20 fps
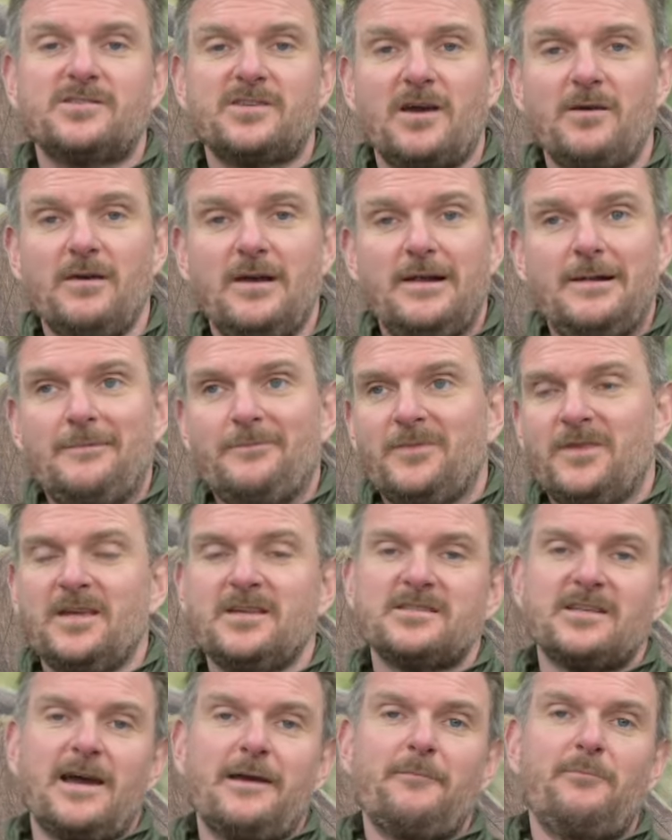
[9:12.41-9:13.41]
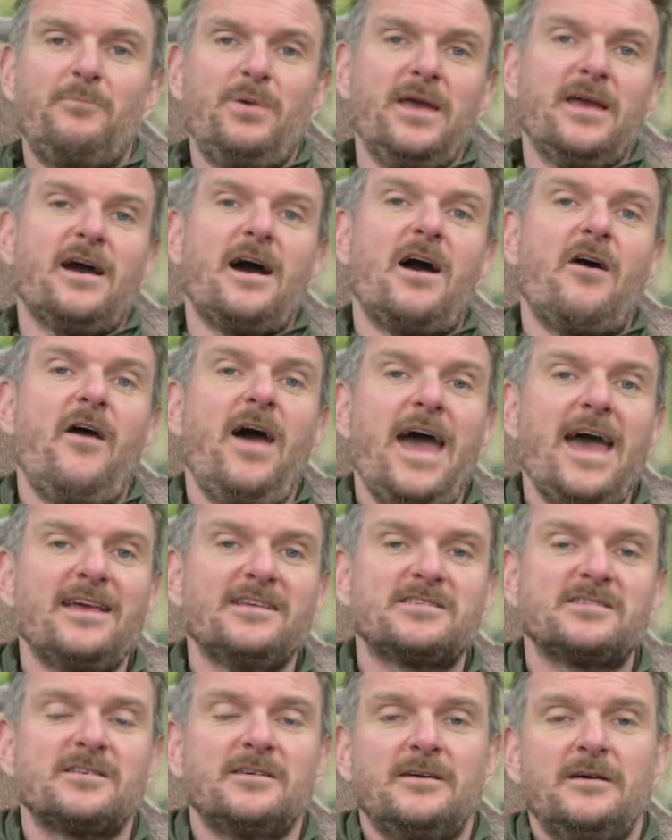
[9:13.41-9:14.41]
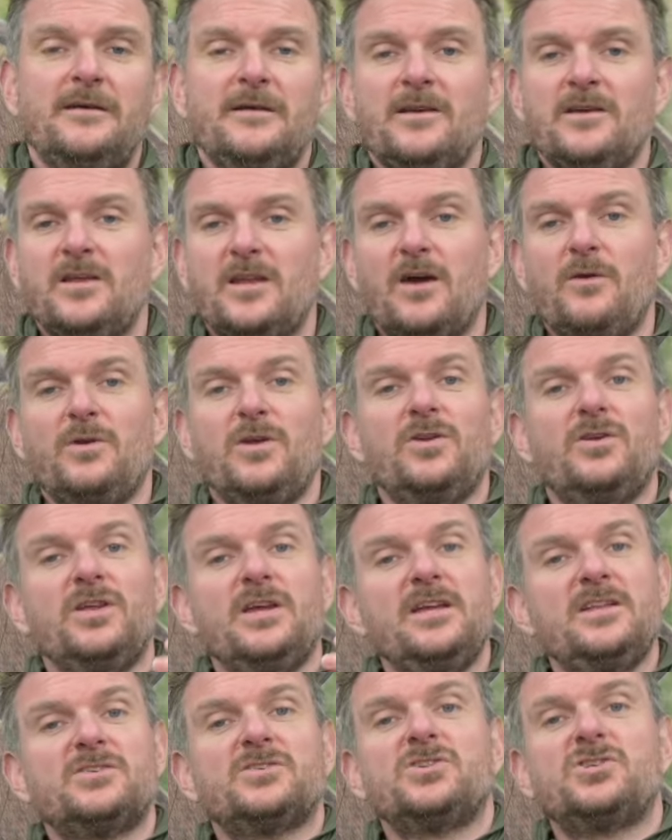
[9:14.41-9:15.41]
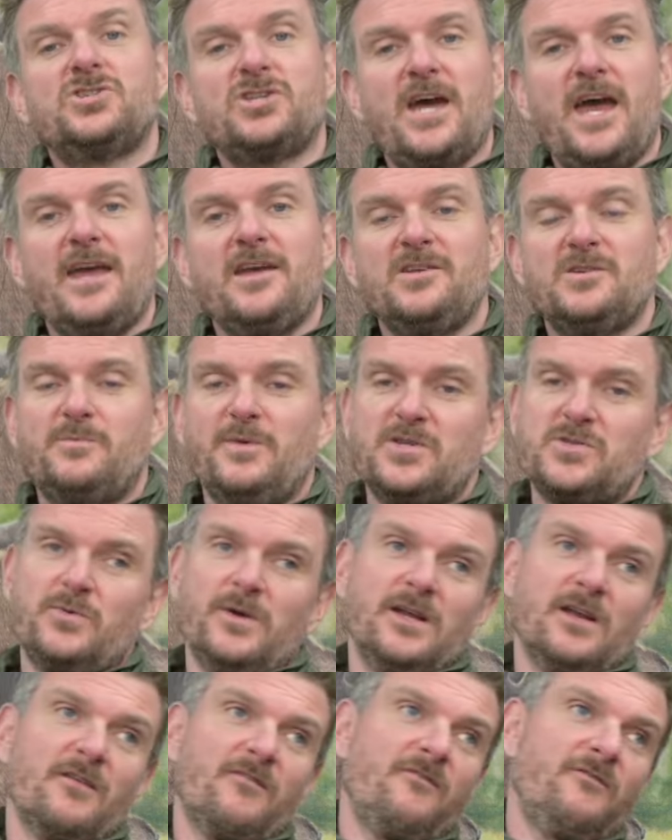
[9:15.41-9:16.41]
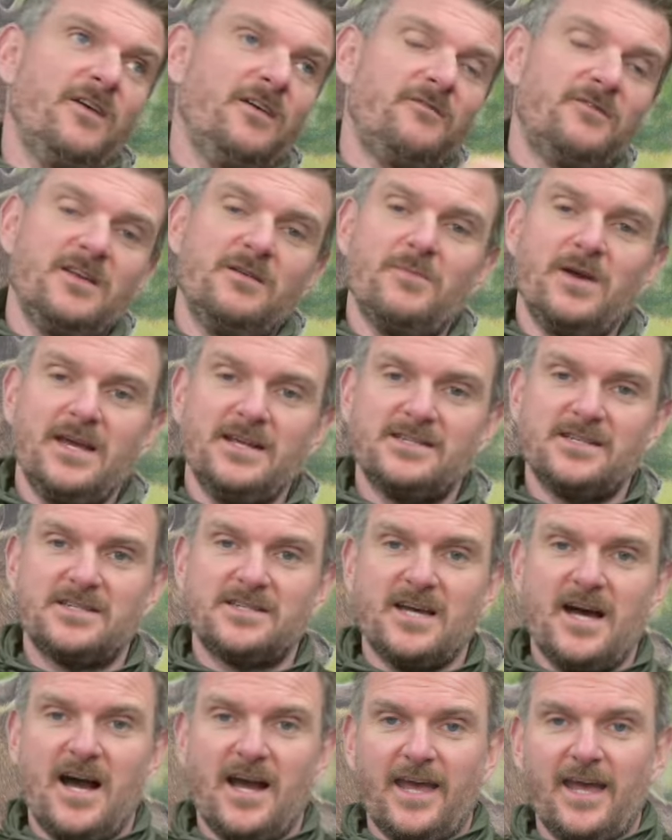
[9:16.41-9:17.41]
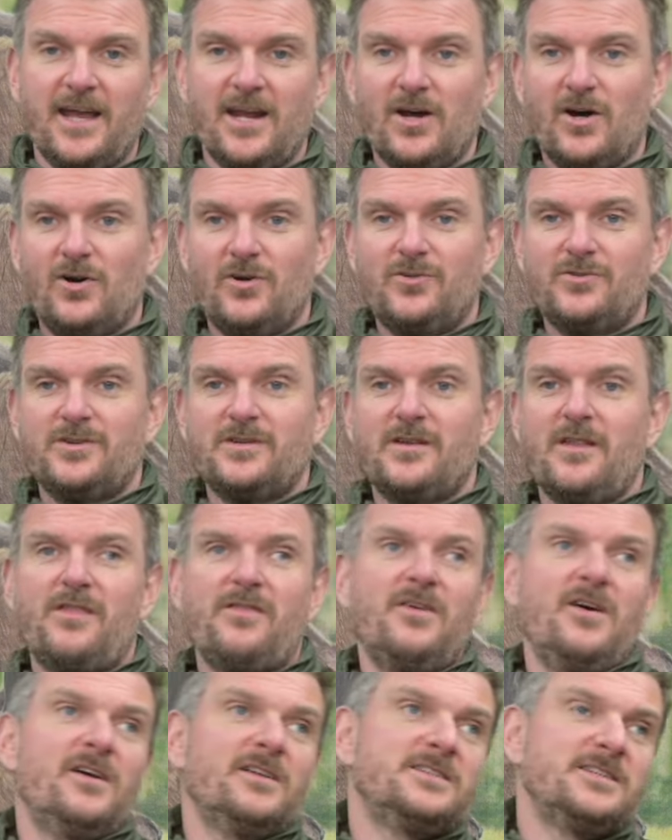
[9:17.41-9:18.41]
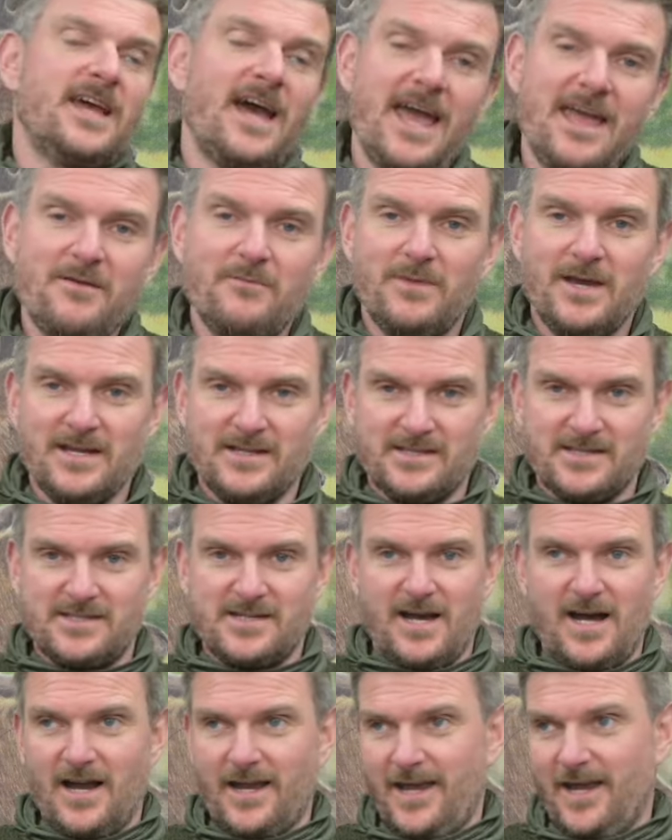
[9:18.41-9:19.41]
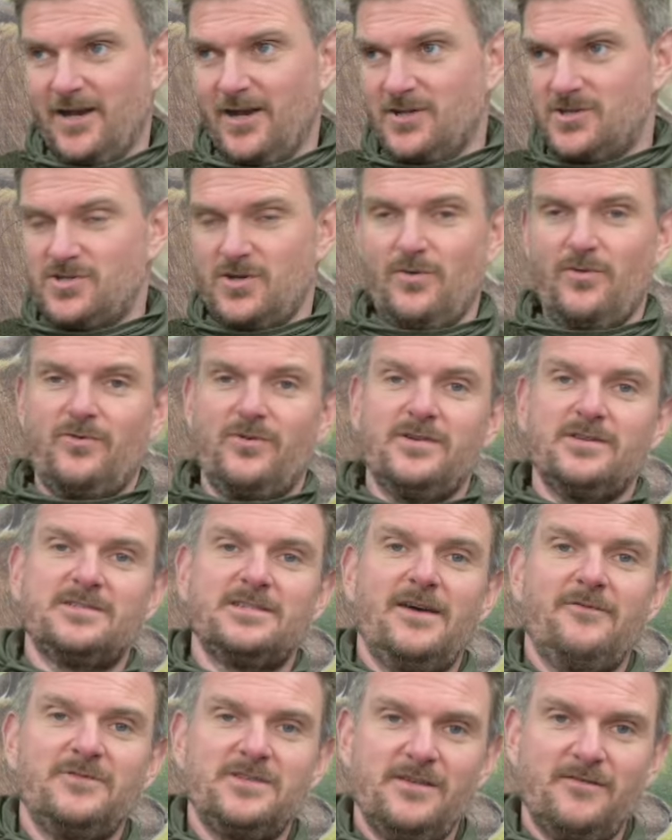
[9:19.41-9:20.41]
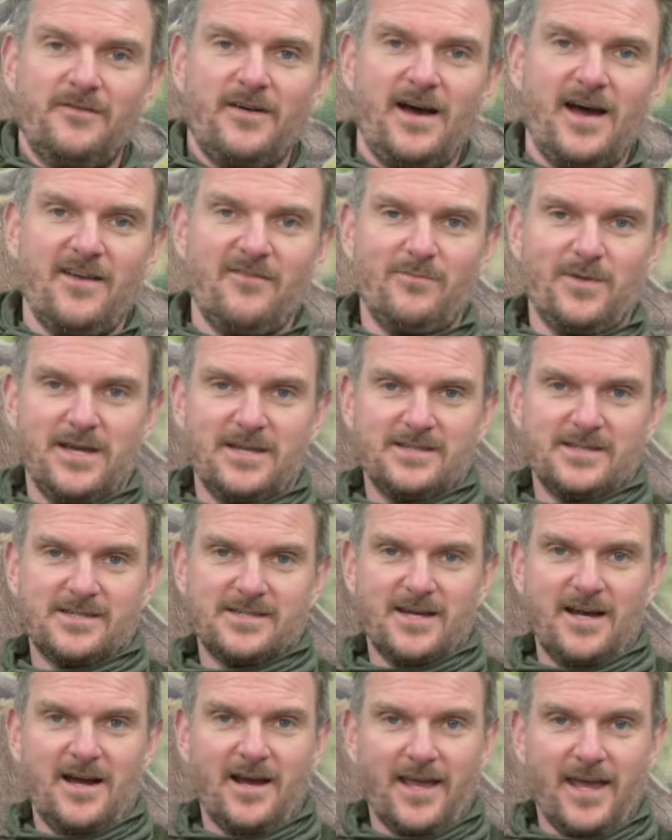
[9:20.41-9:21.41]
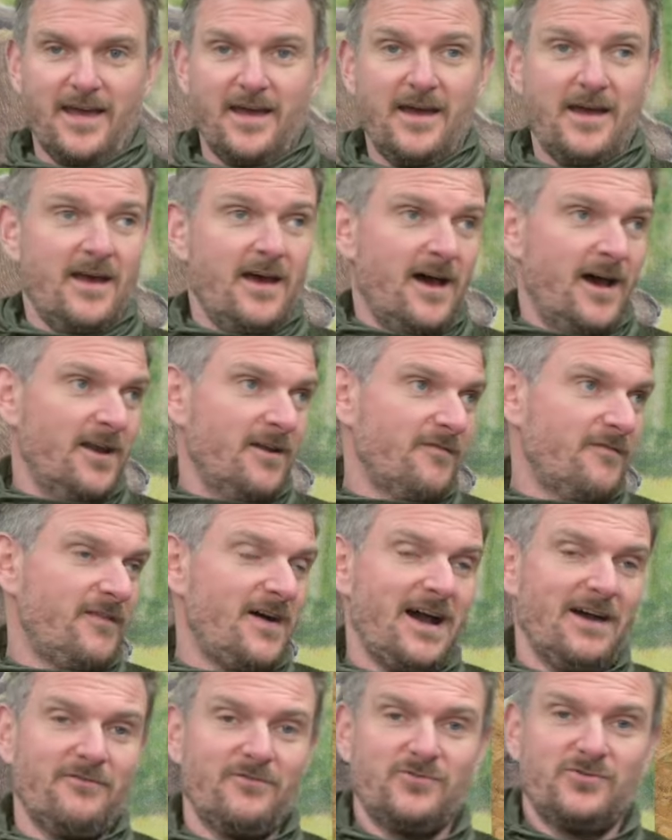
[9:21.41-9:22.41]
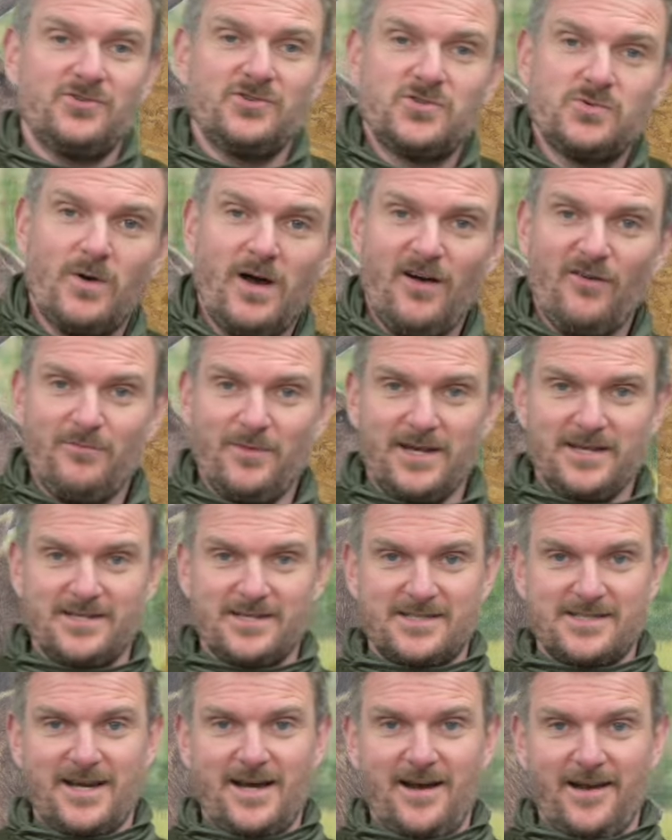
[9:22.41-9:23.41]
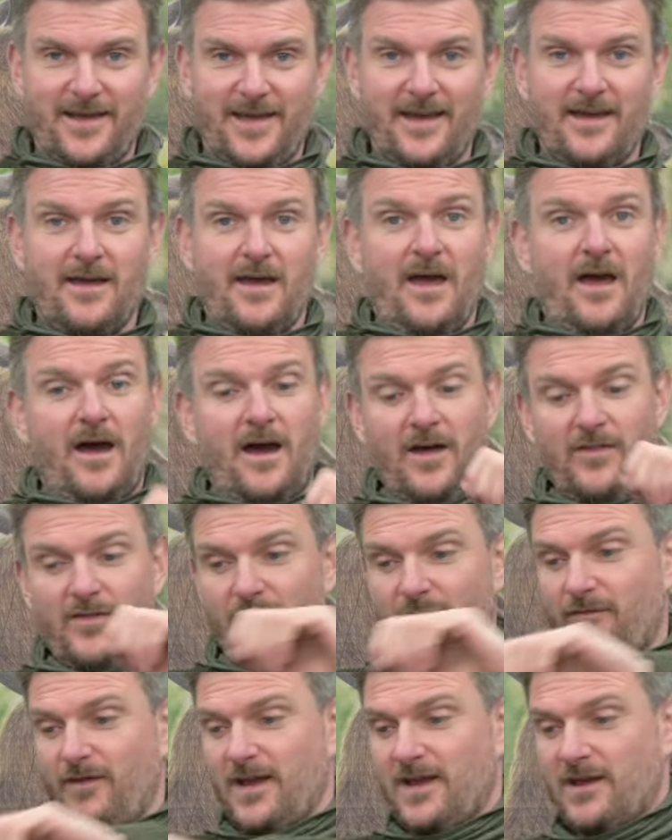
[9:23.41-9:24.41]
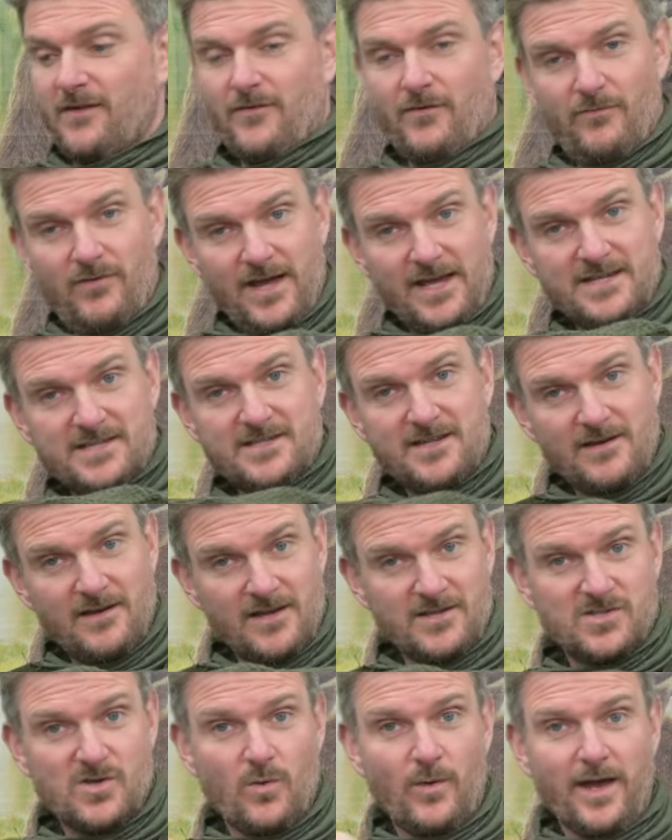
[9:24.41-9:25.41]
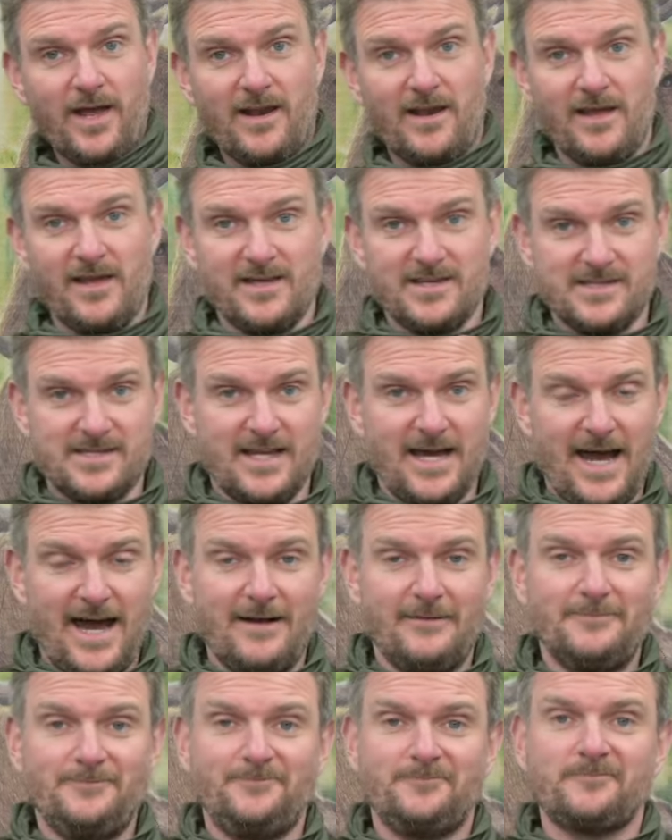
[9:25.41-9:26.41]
So things like PRS, you need to change between a 50 meter target and a 138 meter target and a 275 meter target and a 512 meter target at the flick of a wrist as quickly as that.